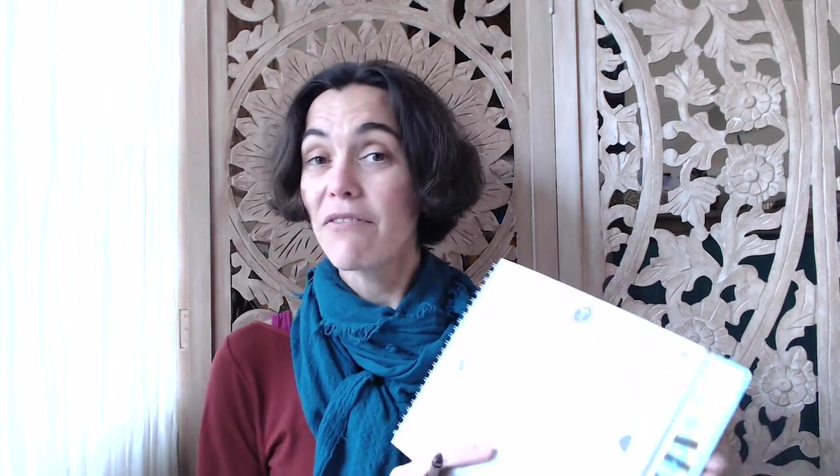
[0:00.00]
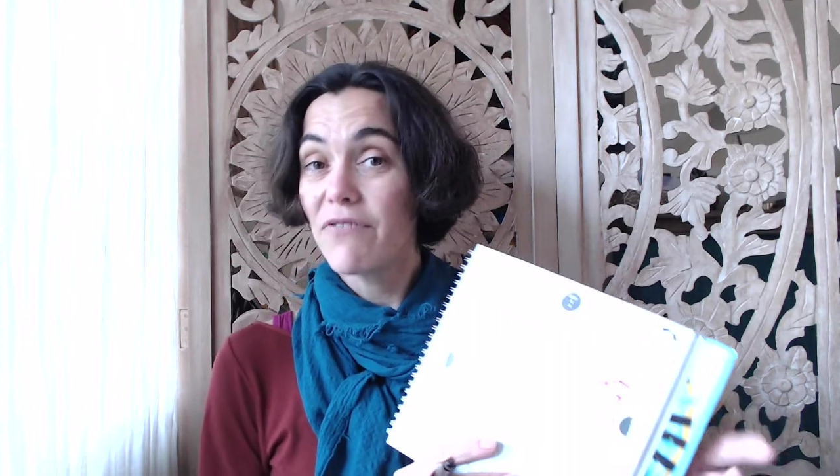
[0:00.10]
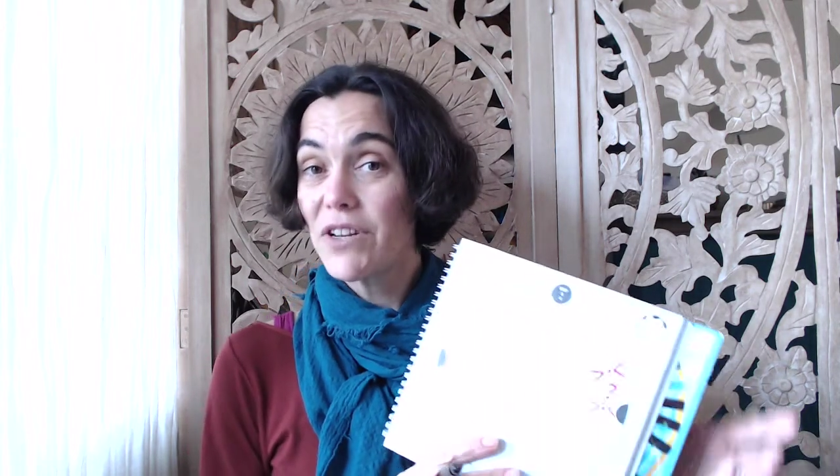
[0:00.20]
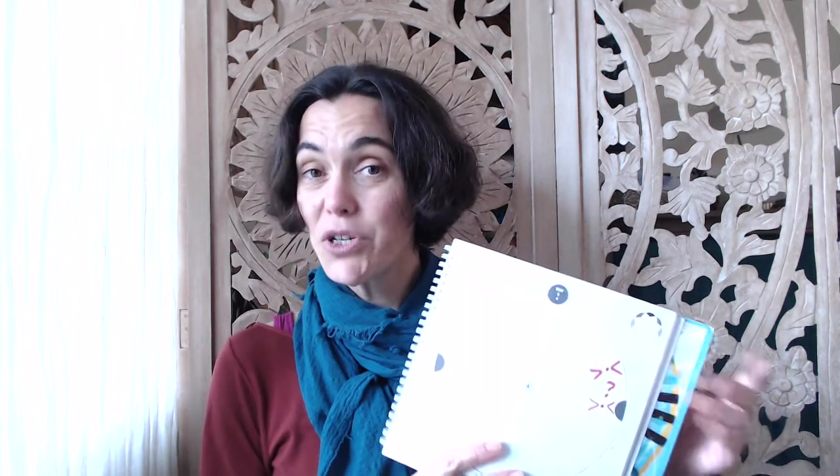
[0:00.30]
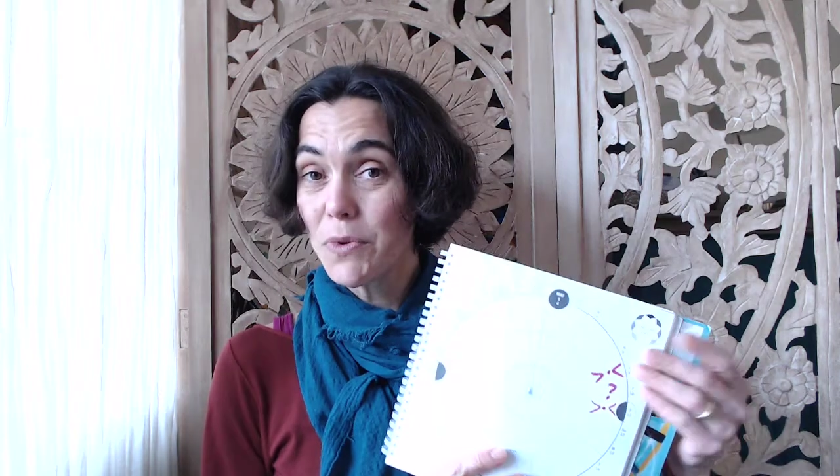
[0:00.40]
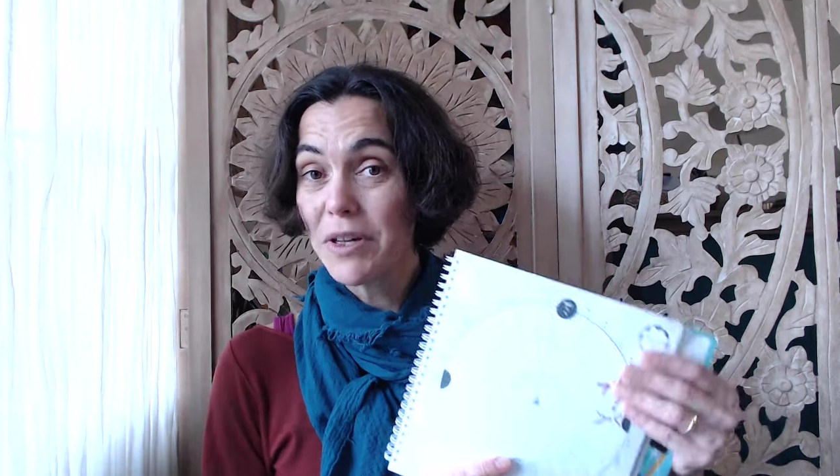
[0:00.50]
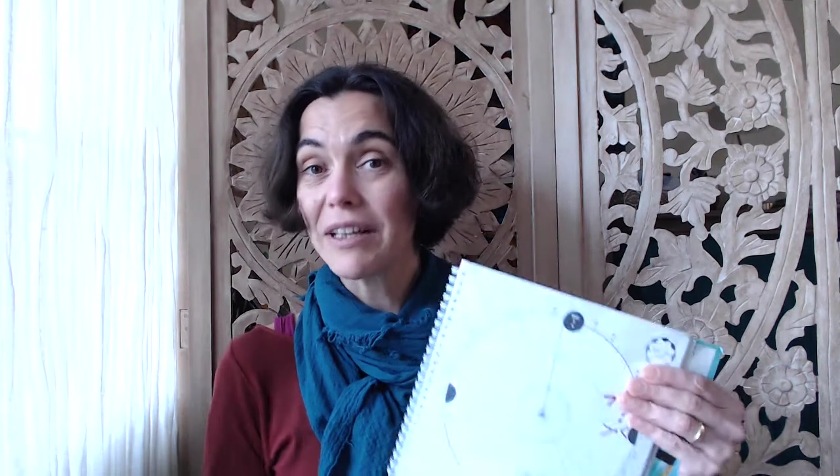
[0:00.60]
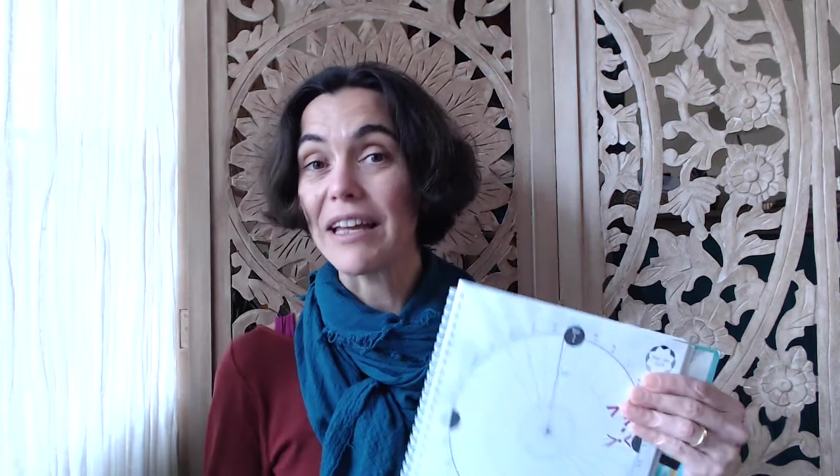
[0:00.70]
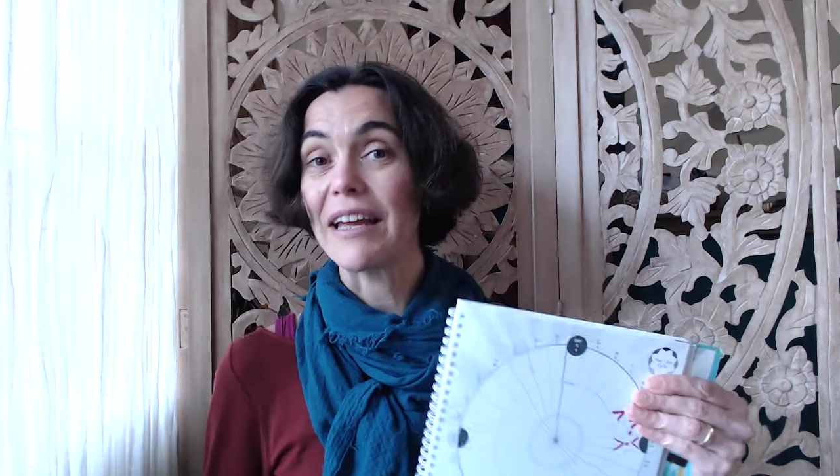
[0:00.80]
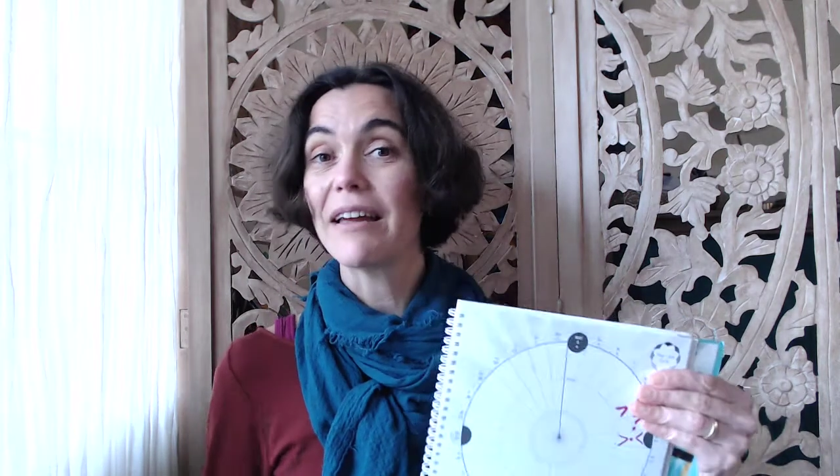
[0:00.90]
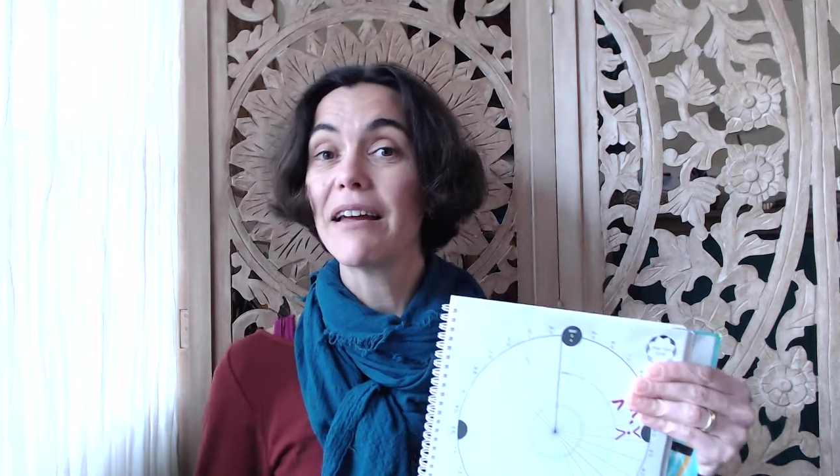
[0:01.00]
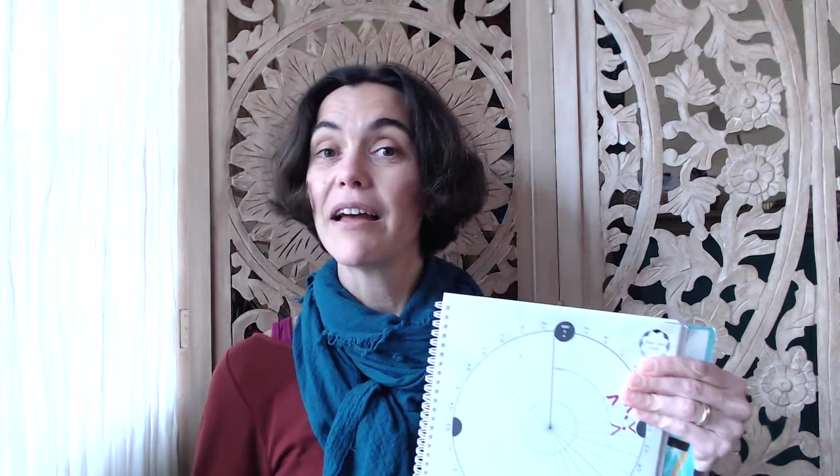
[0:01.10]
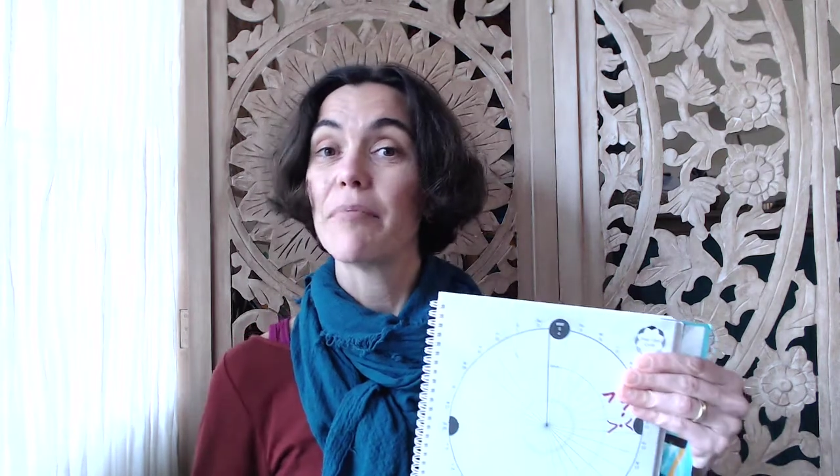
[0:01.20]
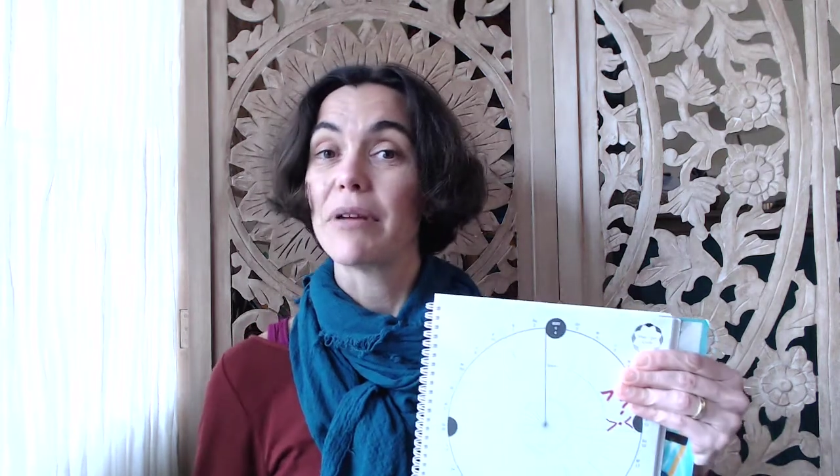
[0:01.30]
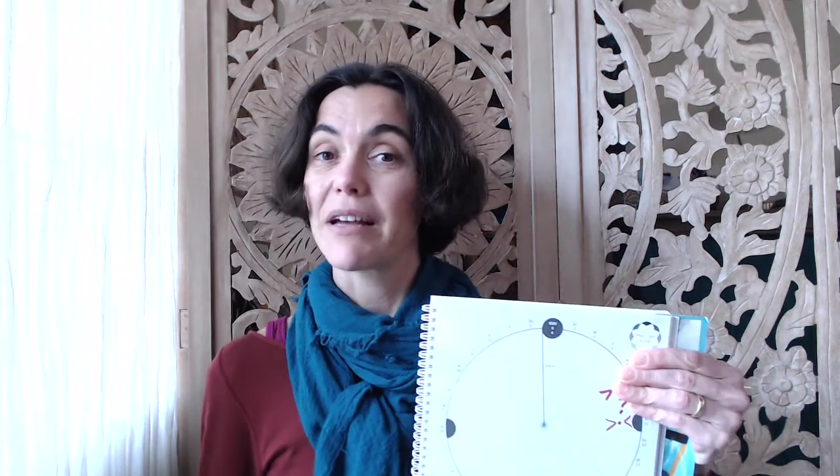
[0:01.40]
Visually,
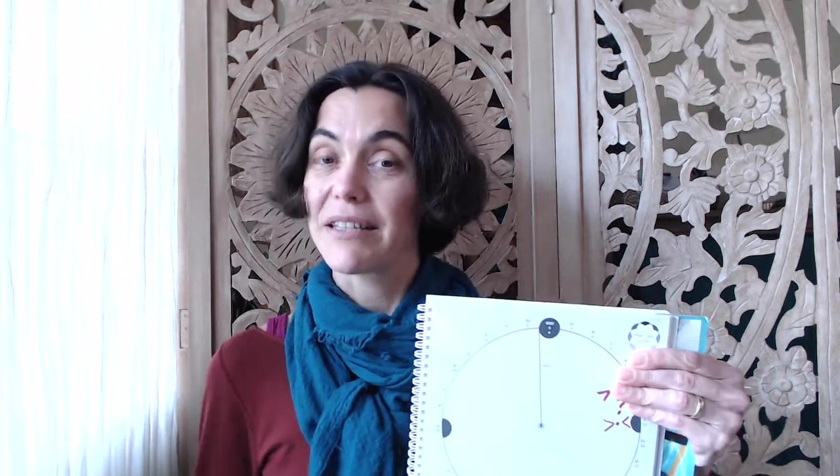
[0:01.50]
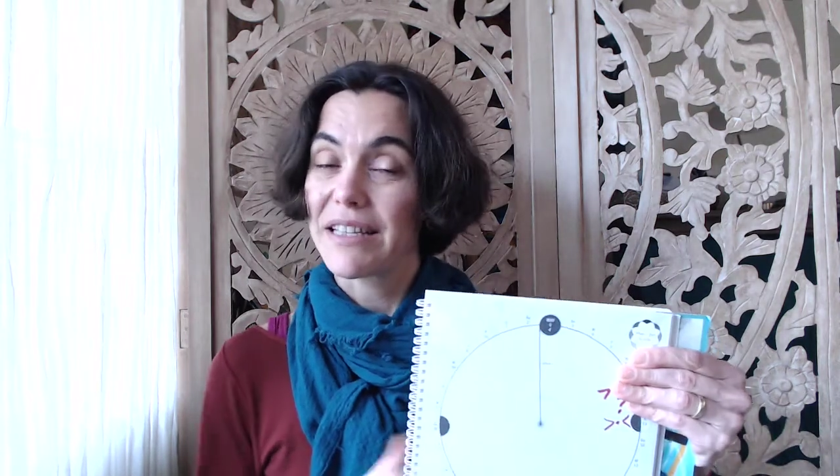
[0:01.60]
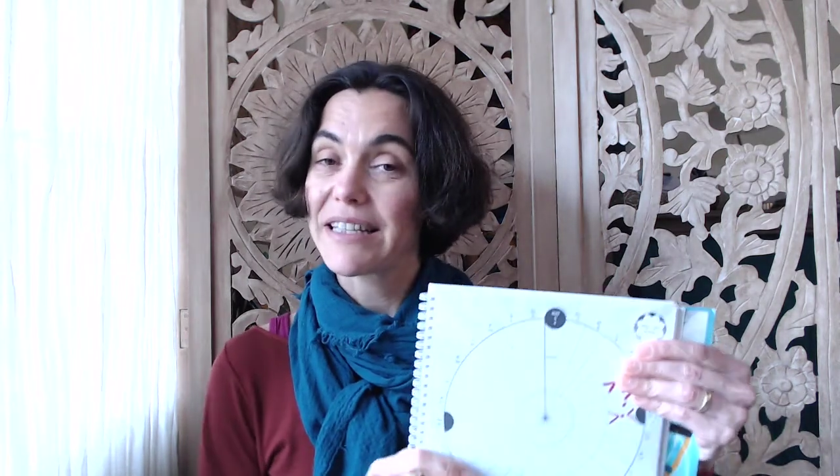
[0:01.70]
because